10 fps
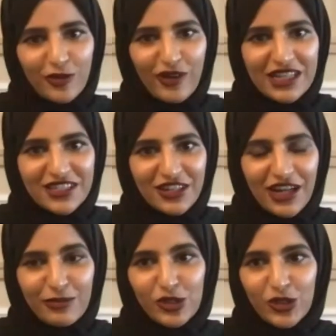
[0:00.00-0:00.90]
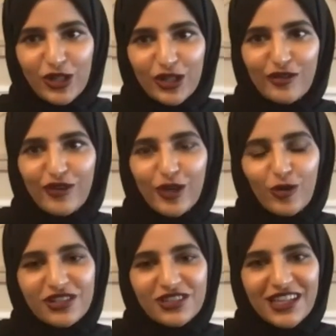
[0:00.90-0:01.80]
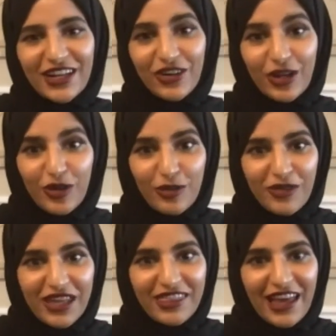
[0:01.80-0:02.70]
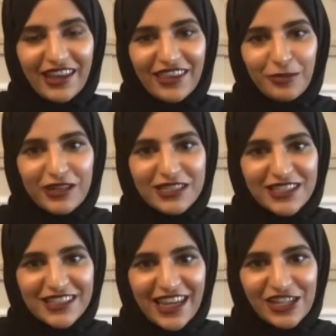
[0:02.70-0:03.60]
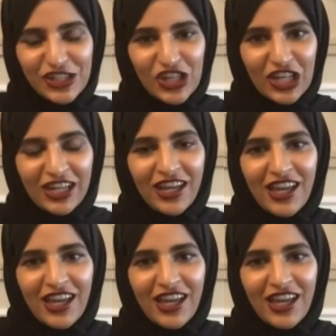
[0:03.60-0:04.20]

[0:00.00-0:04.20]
Professor. I'm sure the viewers agree with me that the presentation